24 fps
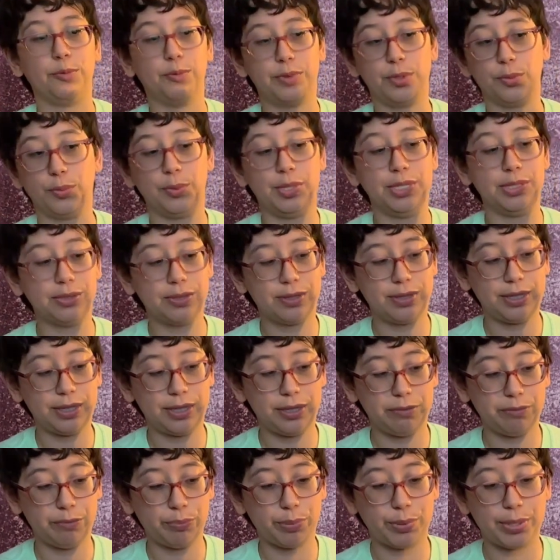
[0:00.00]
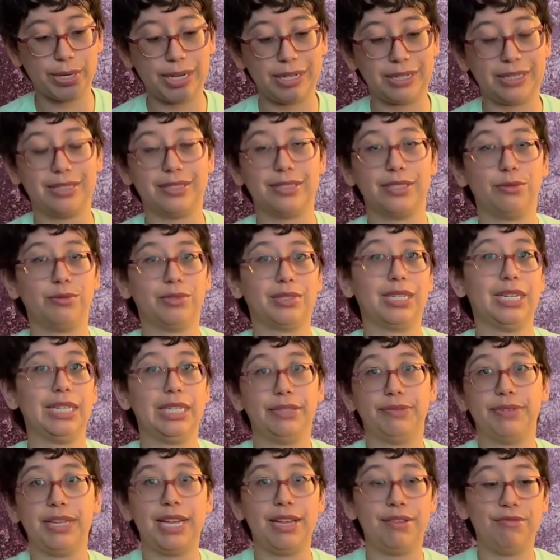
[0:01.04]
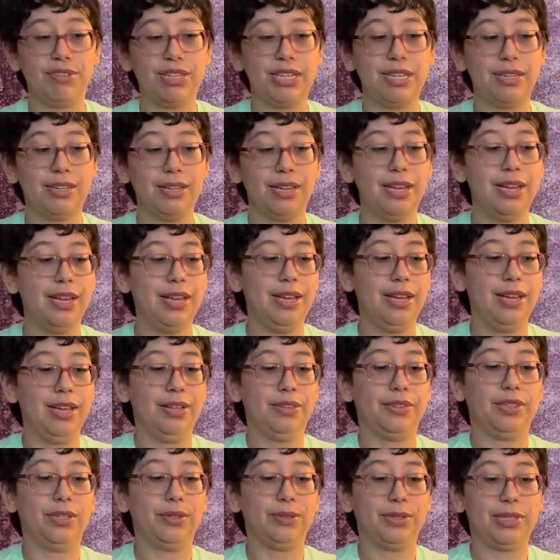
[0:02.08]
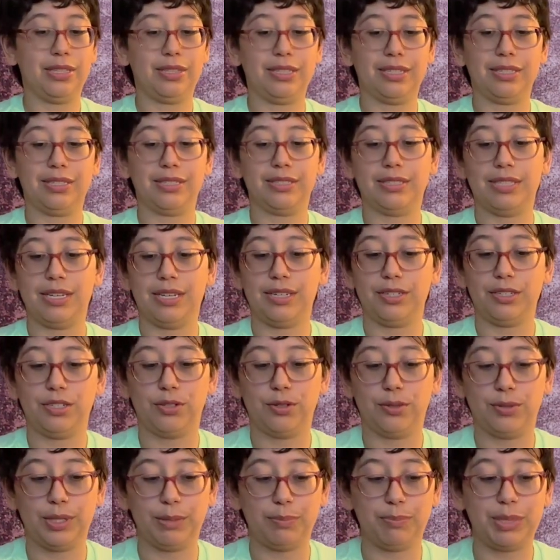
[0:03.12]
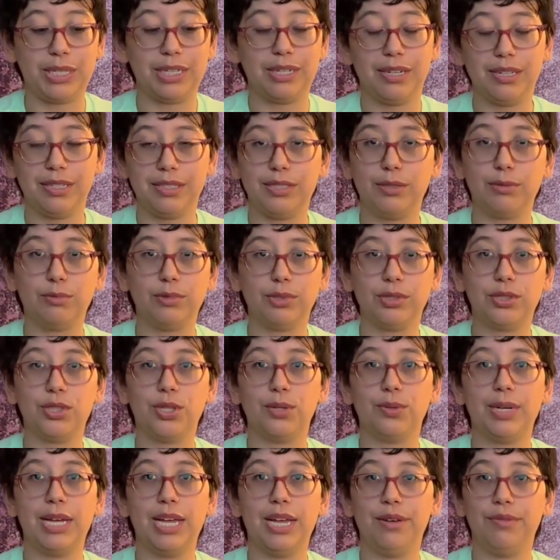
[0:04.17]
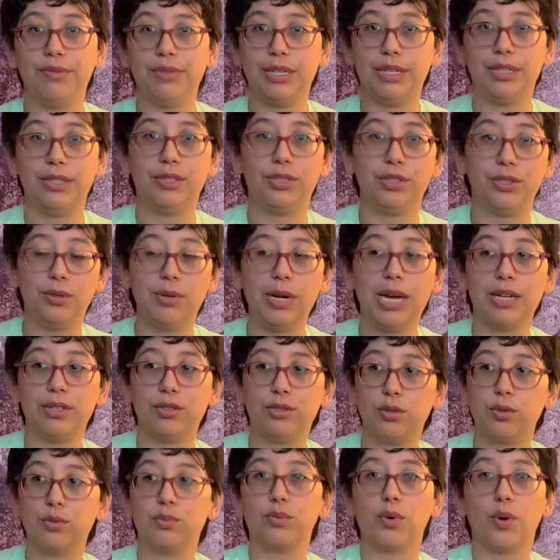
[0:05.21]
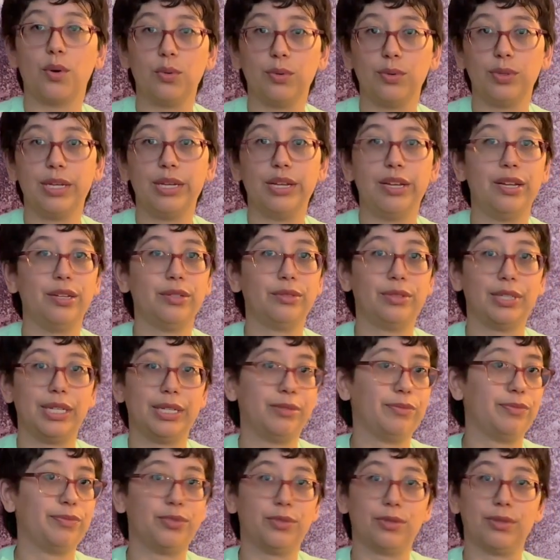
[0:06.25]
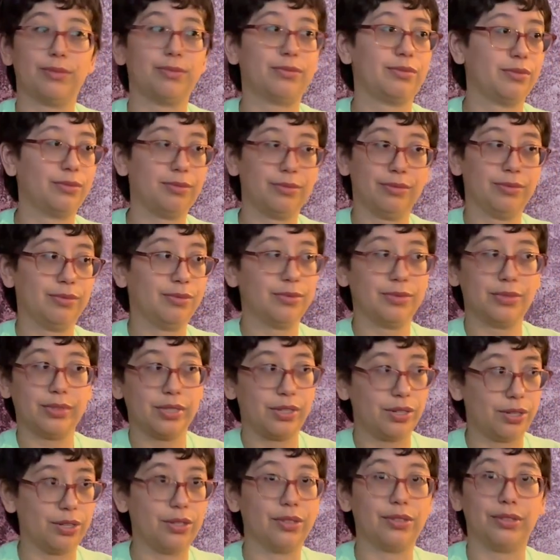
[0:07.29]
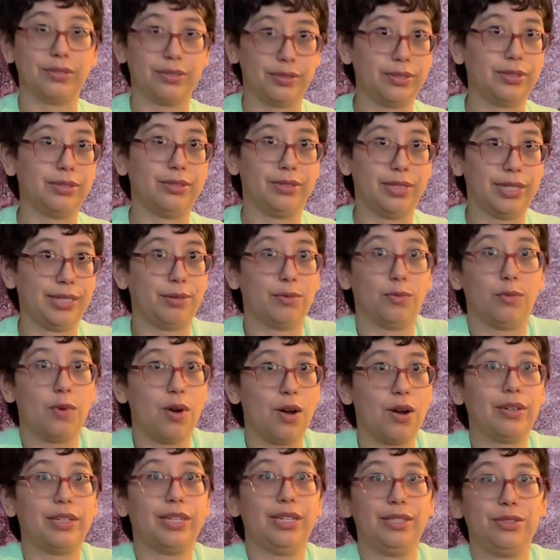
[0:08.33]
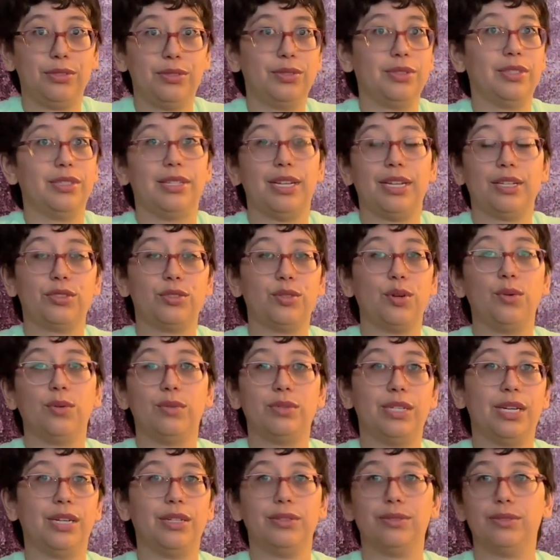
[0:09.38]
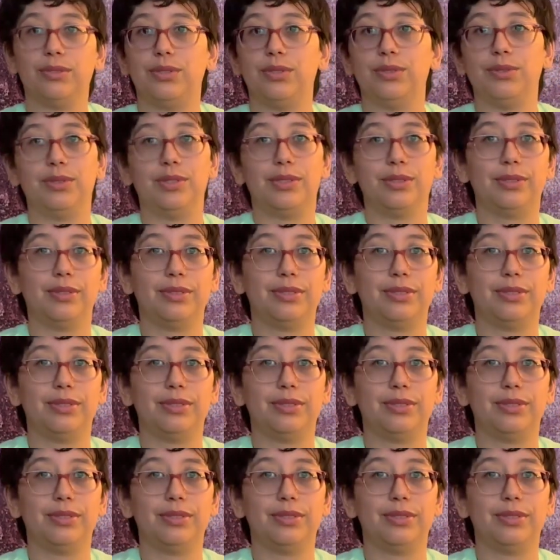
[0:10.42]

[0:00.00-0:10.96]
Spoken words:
The wheels didn't break because it was kind of heavy. The only thing is that because it was so heavy and you had to roll it like for walking to the next hotel, to the